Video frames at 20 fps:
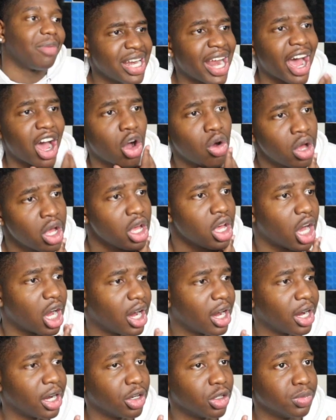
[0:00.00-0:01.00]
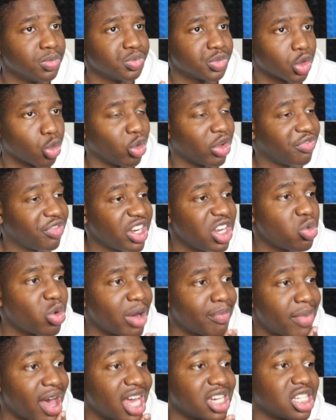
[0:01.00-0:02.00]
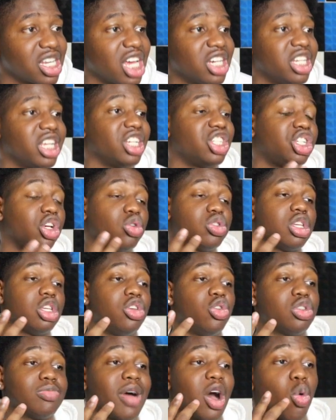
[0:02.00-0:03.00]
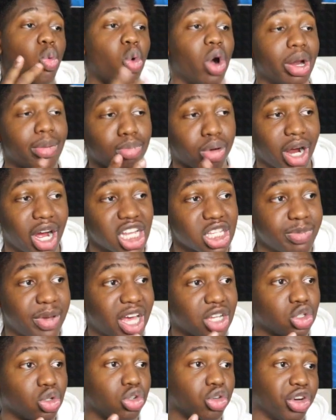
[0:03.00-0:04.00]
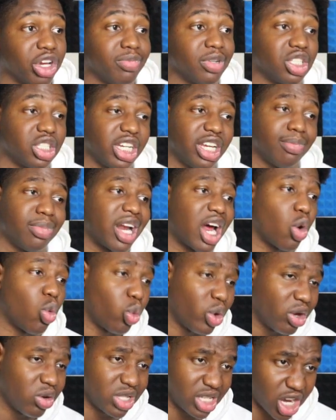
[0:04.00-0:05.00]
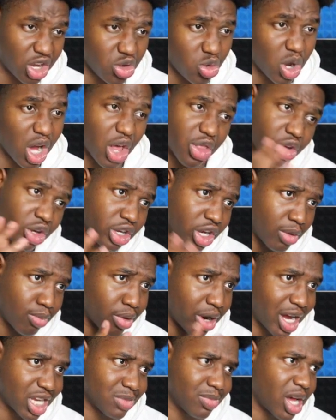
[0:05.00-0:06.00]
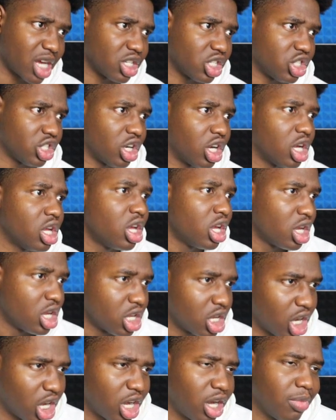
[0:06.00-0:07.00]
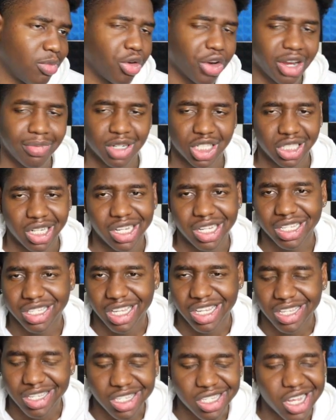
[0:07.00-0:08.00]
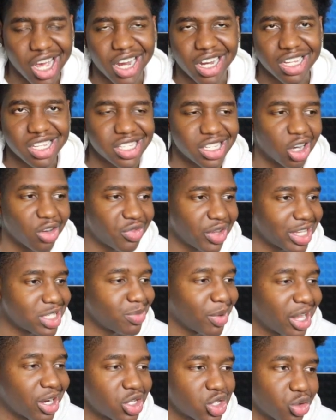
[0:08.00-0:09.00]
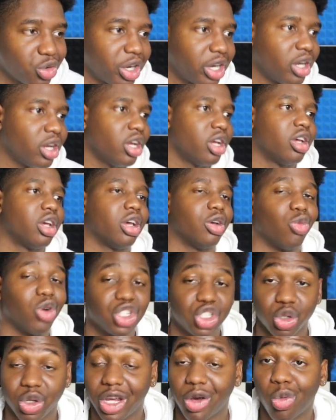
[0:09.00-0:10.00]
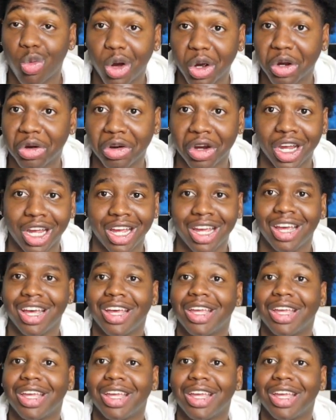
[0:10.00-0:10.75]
Now now, um, with 51 badges, I did choose to use my one bronze badge on Green Machine, but I will tell you other good bronze badges, y'all. Um, green Machines is, is kind of self-explanatory. Once you hit one green,